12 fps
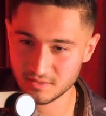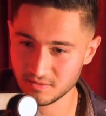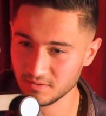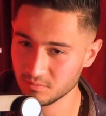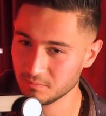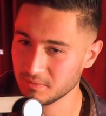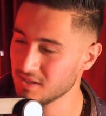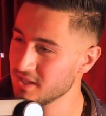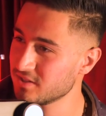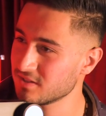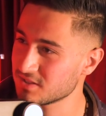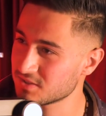there will be
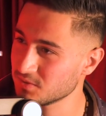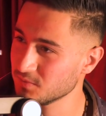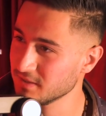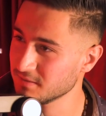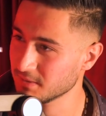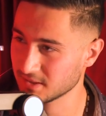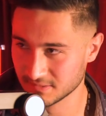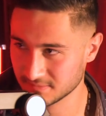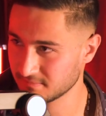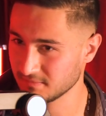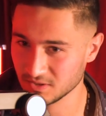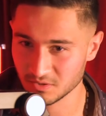lyrics to it, but
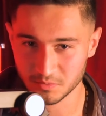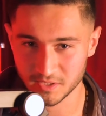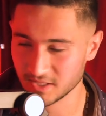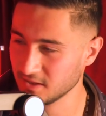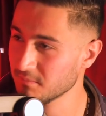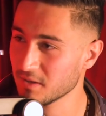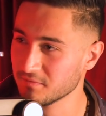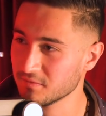you don't want to hear my